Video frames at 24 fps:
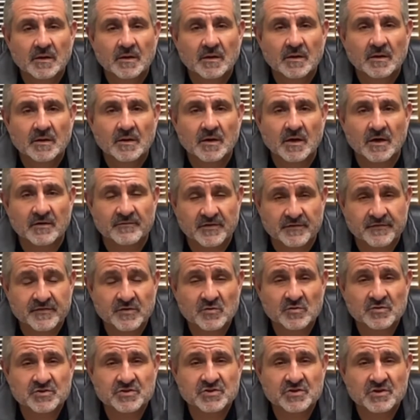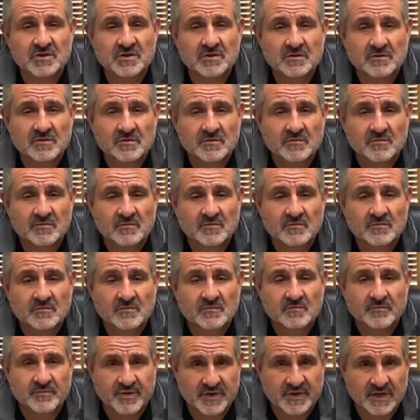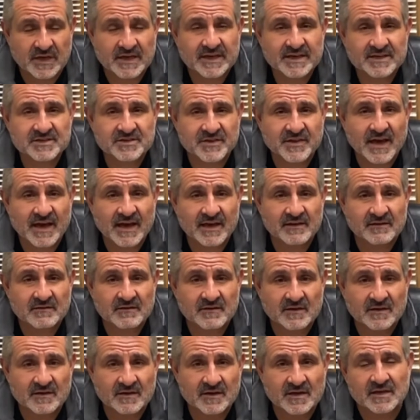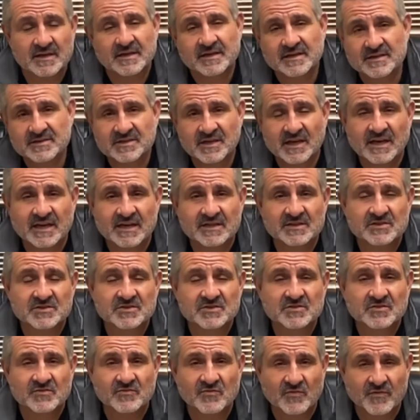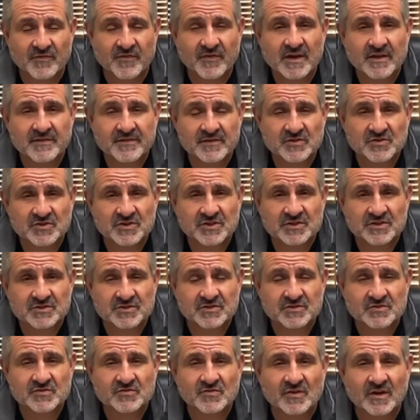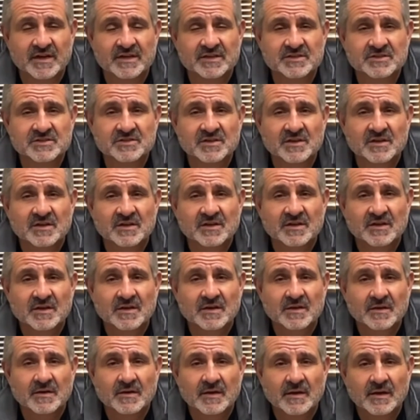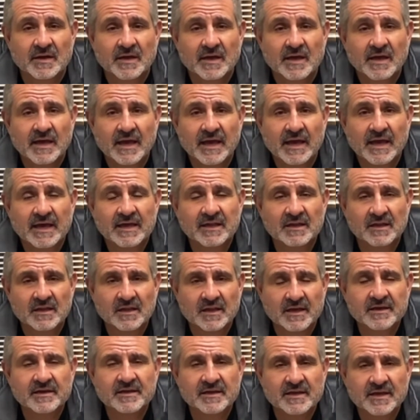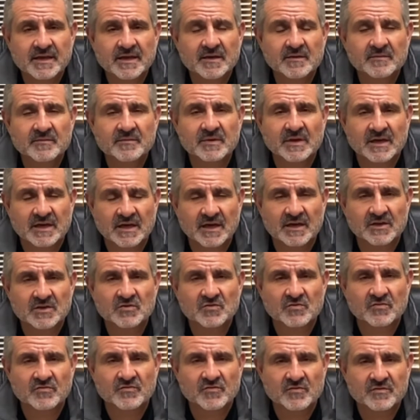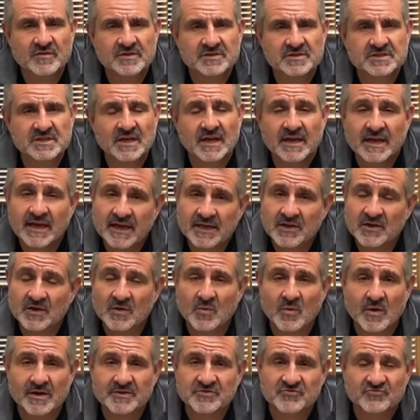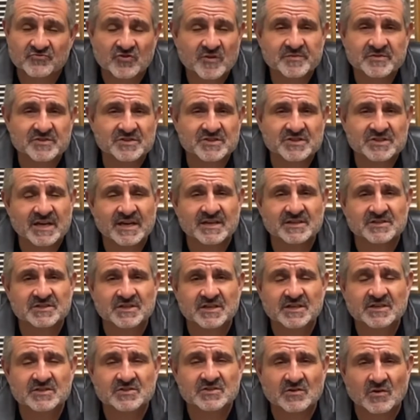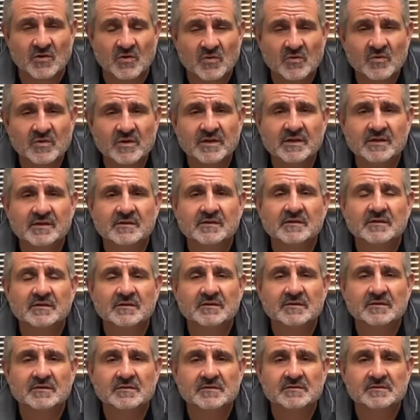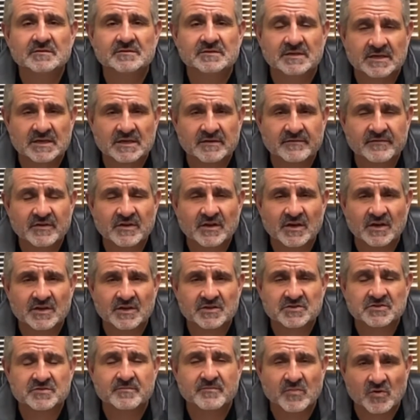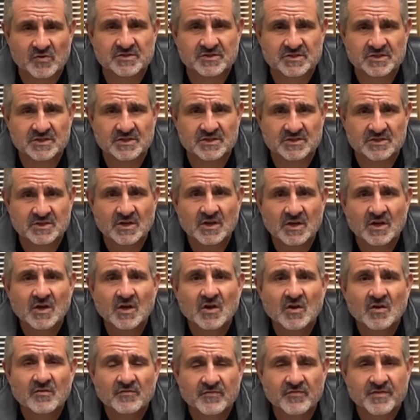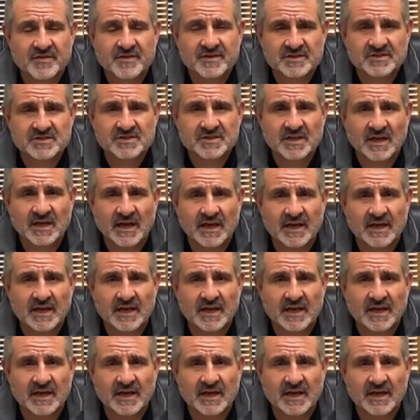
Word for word: of the future. Place that in His hands through faith in Jesus Christ and let Him get you through this day. And you know what? Scripture says He's only given us mercies for this day,